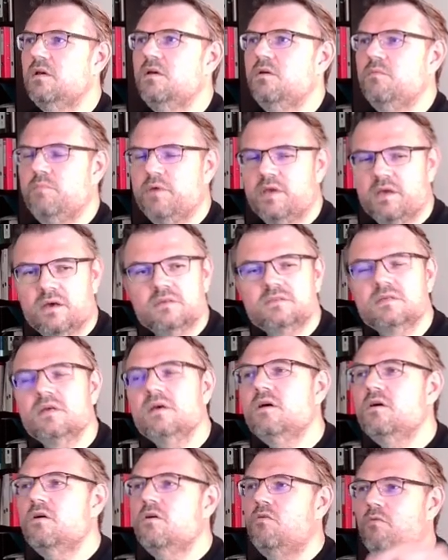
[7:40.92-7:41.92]
Because
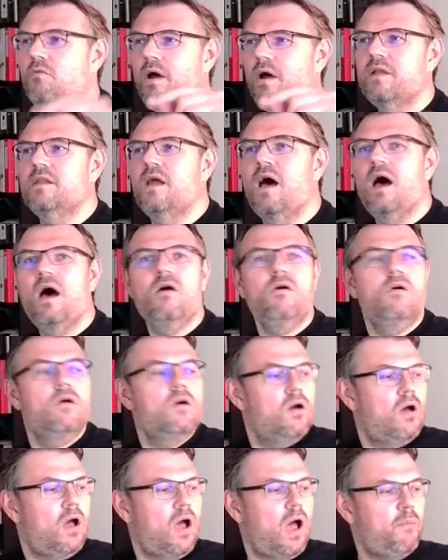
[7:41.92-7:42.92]
right now
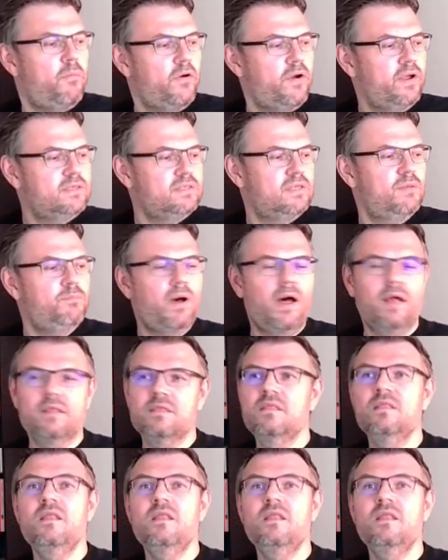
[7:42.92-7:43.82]
I press the button,